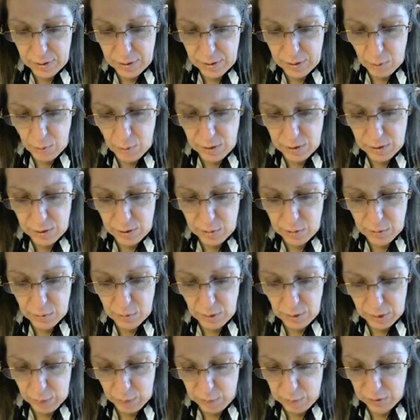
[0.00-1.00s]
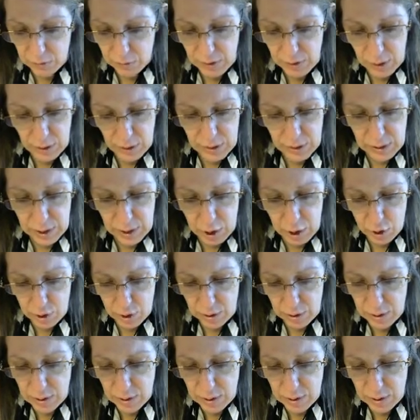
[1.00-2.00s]
And I want to do a couple of
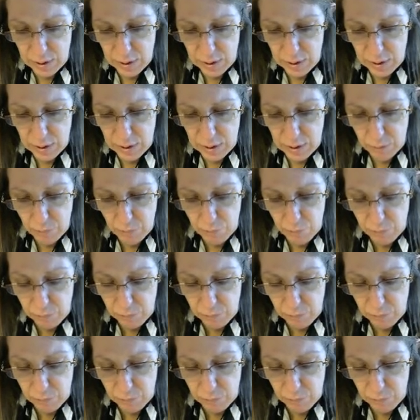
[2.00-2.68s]
calculations.